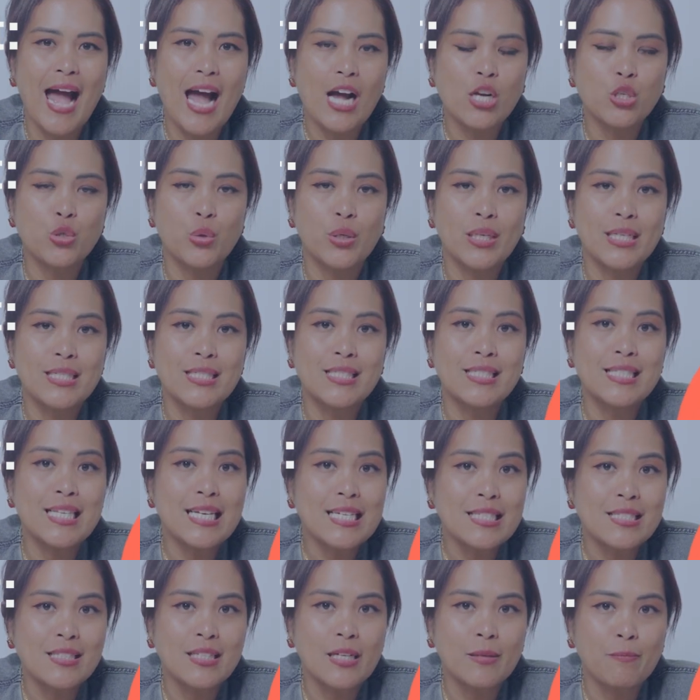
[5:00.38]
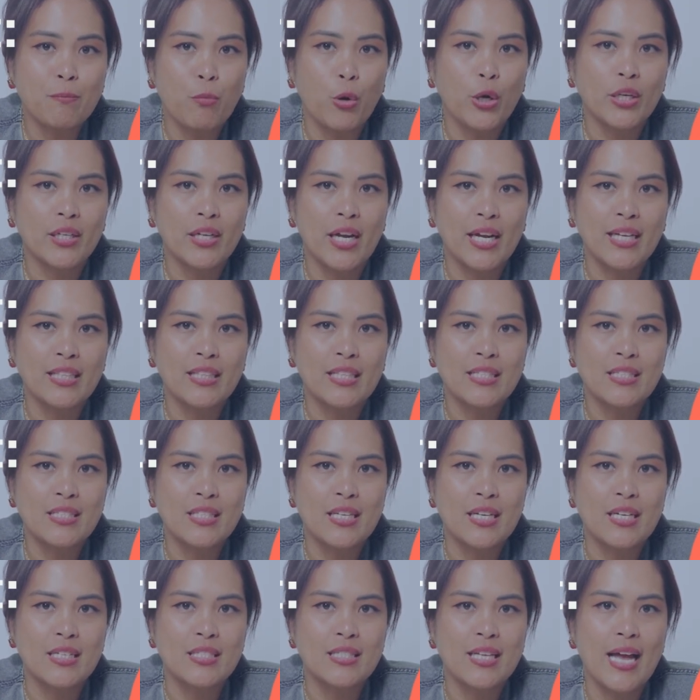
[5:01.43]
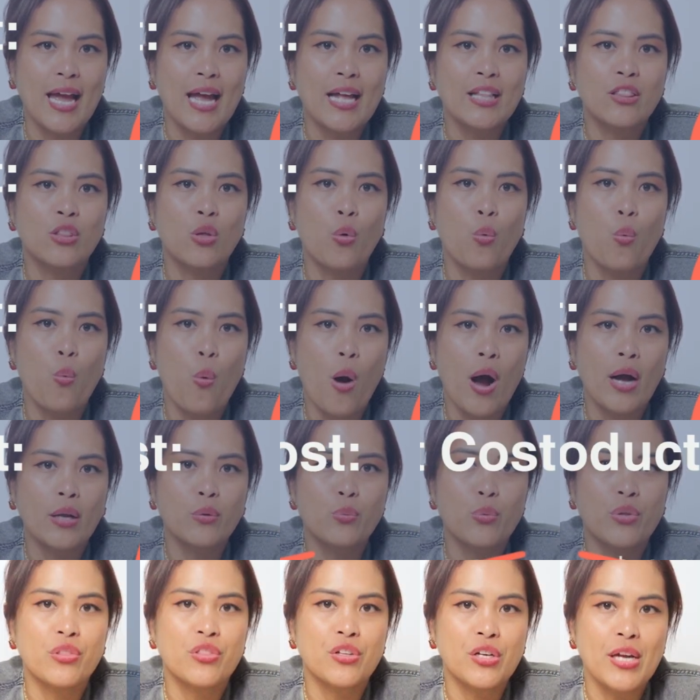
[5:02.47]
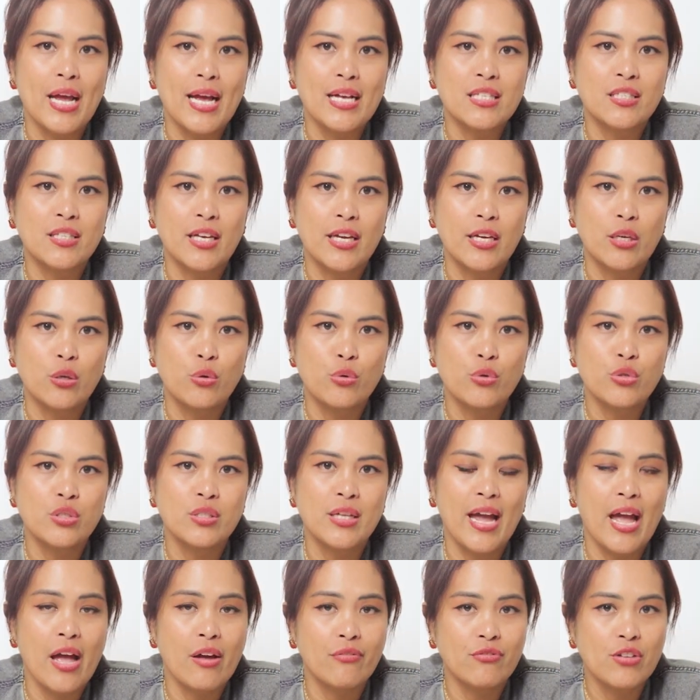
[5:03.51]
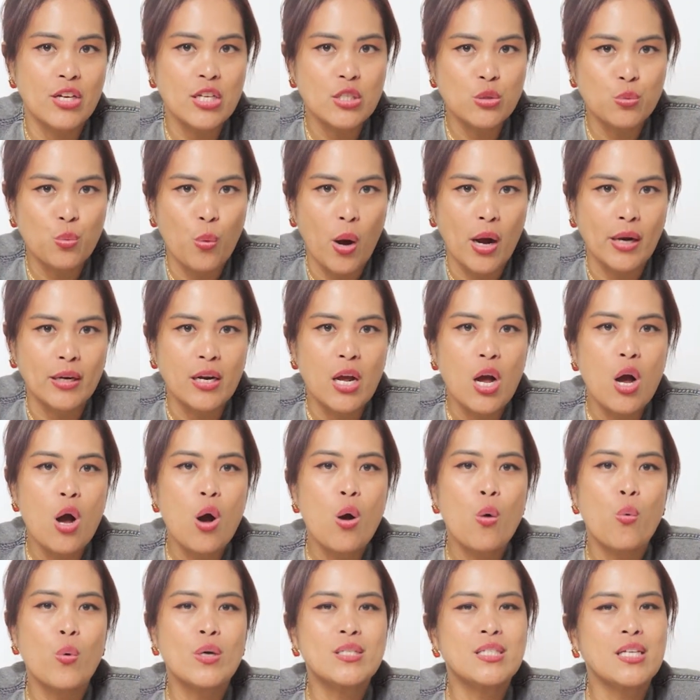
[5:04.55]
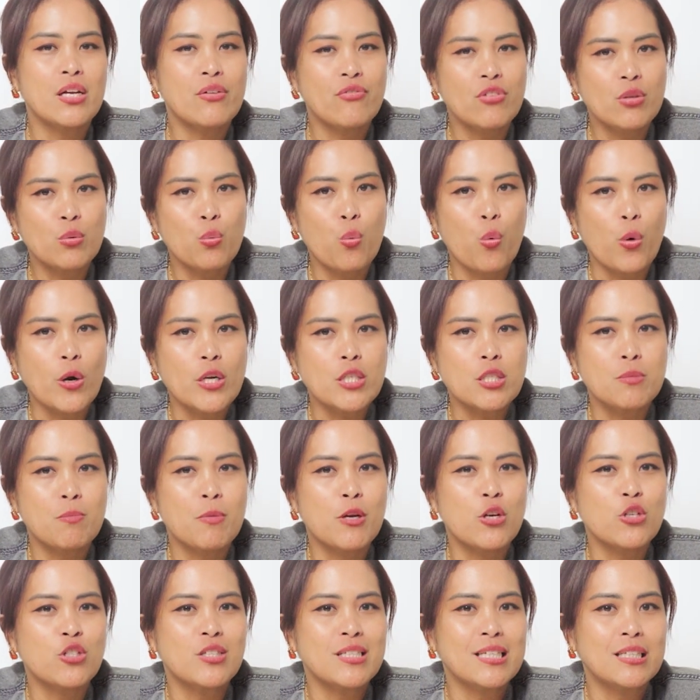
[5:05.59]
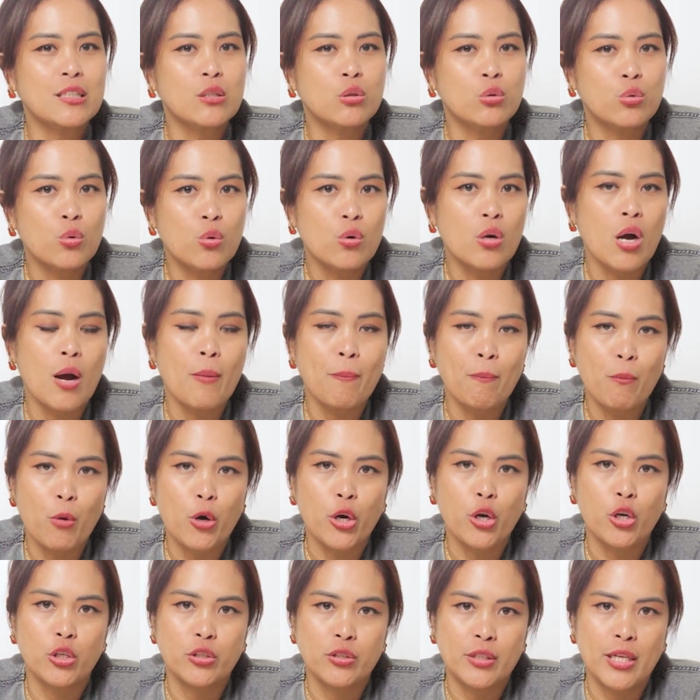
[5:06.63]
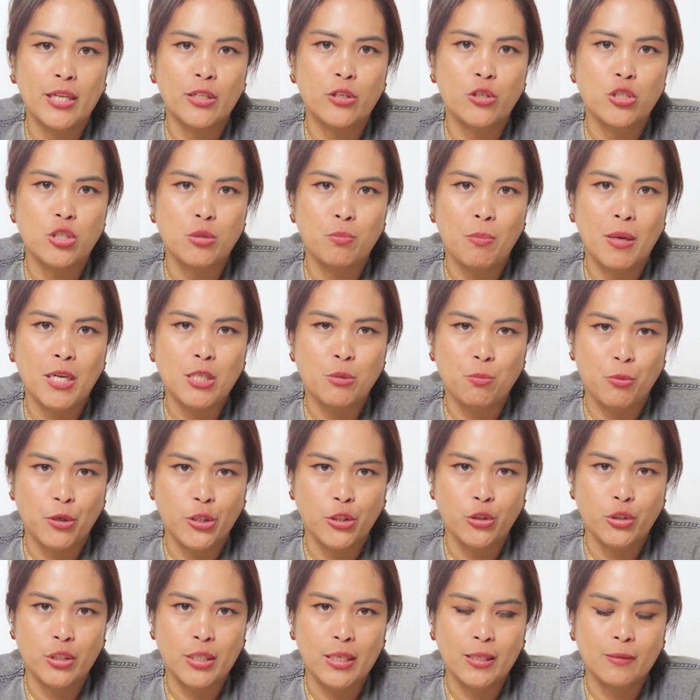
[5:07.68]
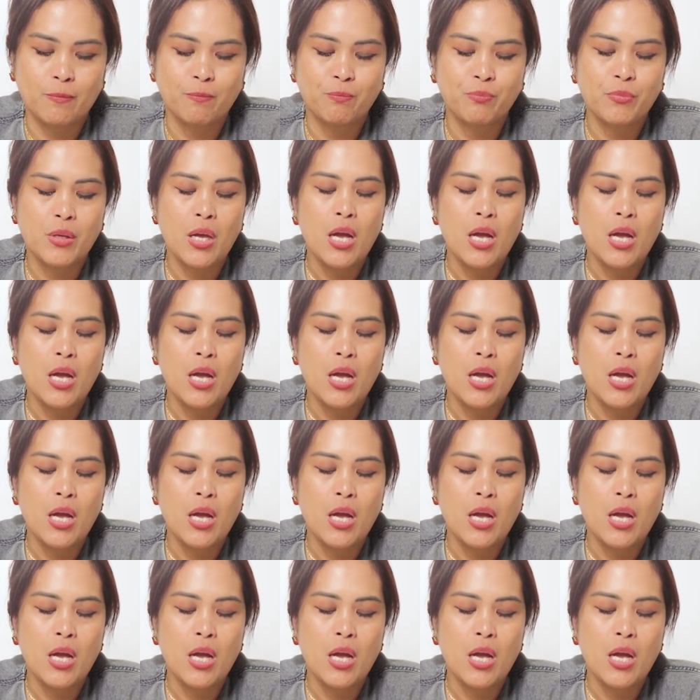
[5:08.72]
actually 16.96. The one with 3 SKUs, the heaviest one, was even worse because it took up more container space per unit.